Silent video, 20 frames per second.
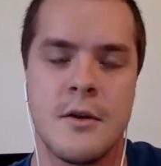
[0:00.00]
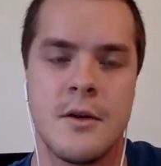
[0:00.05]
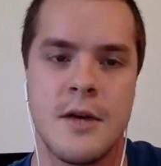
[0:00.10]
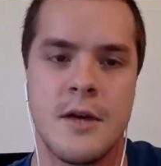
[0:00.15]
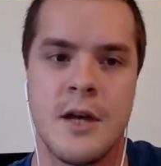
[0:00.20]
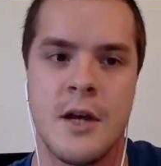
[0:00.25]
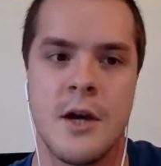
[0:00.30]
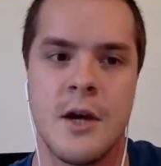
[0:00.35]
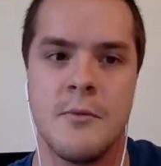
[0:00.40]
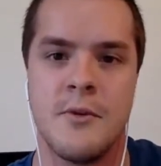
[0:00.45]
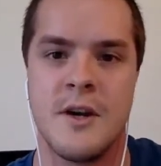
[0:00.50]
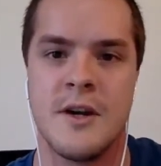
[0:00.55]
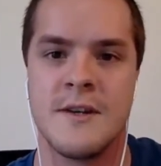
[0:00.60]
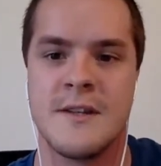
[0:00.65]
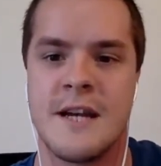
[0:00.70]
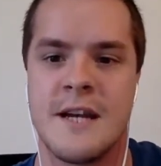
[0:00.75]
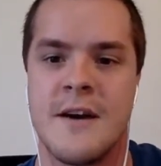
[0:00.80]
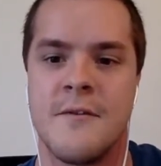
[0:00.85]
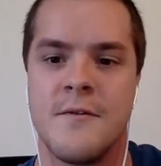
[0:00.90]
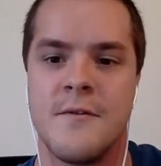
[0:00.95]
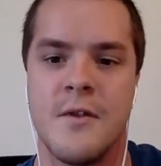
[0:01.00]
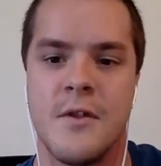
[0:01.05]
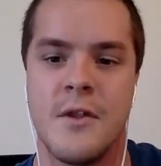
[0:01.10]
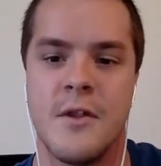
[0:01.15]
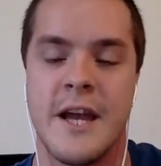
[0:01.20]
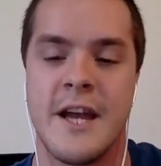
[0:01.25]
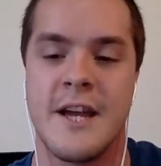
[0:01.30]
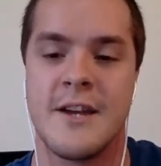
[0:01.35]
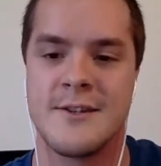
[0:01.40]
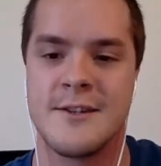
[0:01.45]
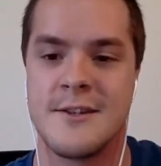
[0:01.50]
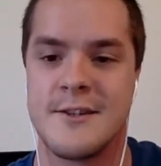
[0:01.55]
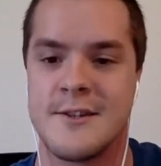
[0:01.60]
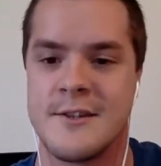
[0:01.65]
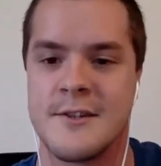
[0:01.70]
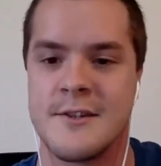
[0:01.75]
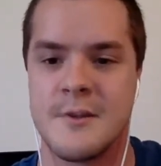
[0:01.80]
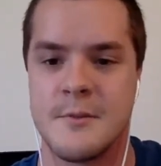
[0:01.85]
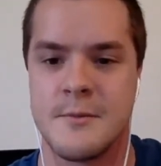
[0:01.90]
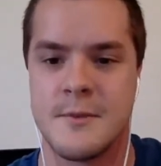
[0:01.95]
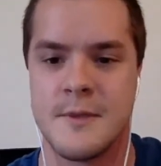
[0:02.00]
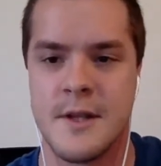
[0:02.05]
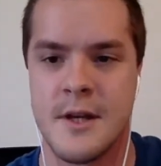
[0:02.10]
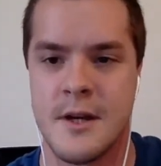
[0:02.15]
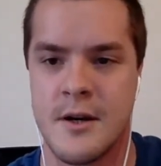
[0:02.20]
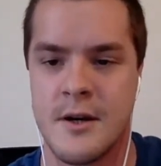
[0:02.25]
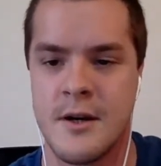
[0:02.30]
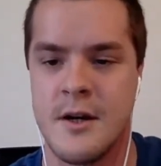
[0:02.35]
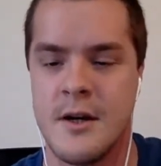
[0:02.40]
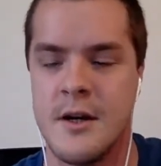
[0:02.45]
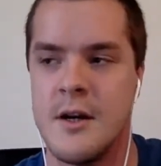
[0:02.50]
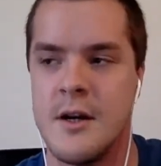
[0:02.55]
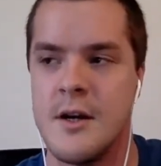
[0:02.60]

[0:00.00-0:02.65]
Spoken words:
GitHub does have legacy systems there,